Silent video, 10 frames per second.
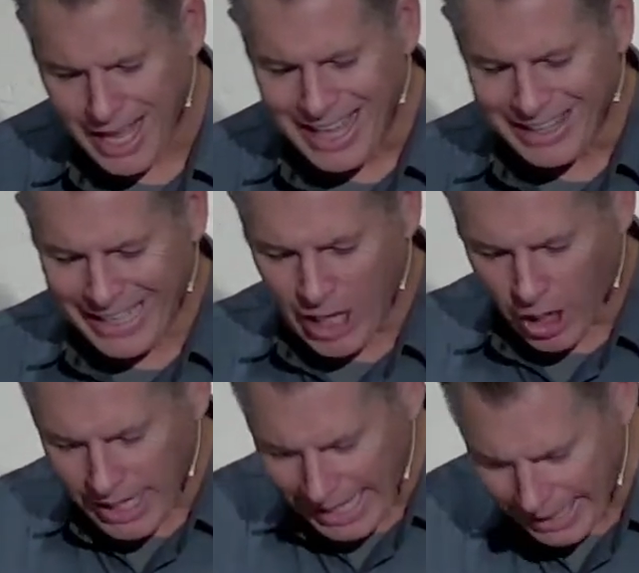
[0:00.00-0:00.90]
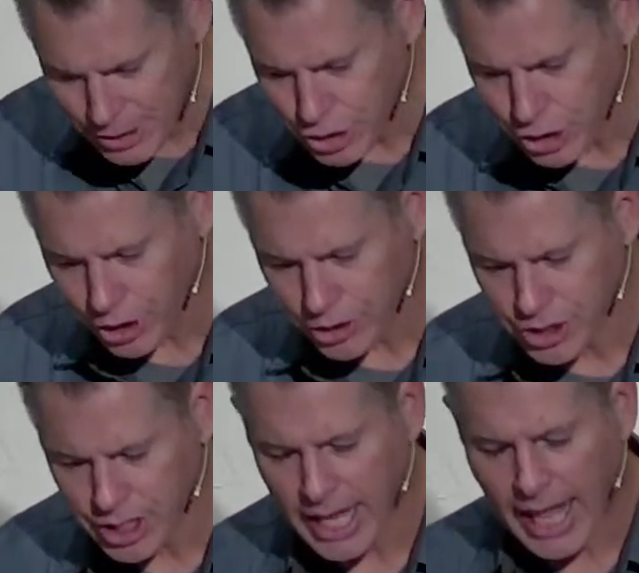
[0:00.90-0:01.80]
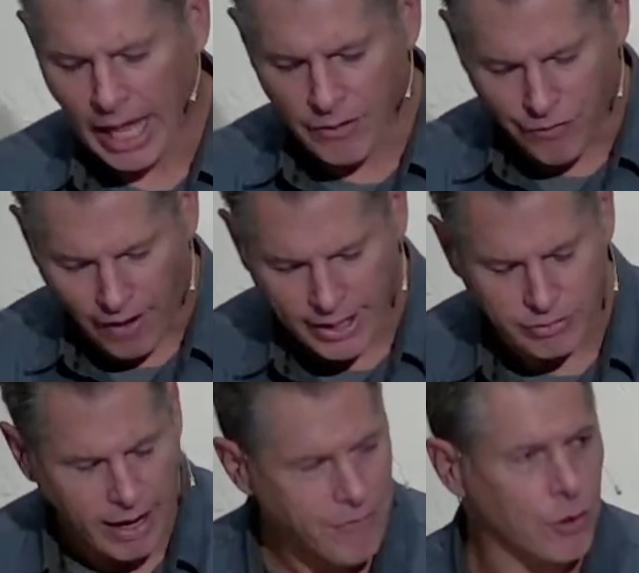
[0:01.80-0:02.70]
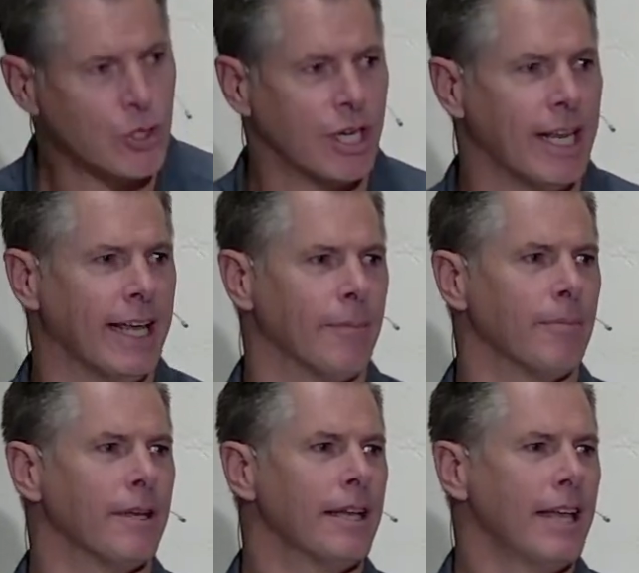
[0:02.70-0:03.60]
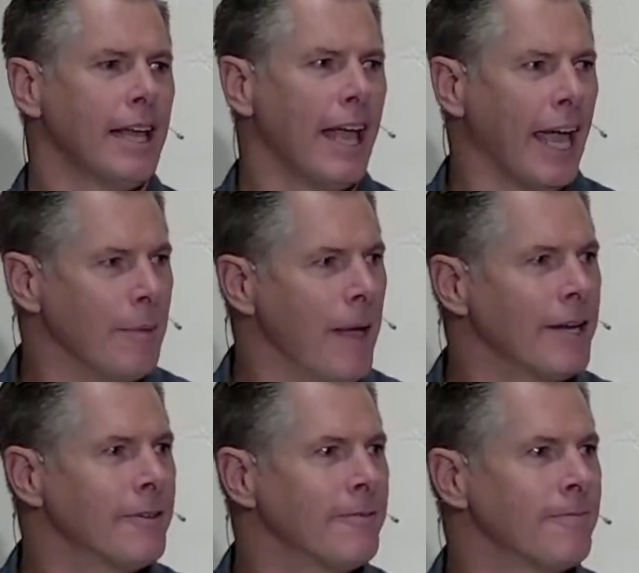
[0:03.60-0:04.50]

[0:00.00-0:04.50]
Lean on His church and find refuge in Him. Amen?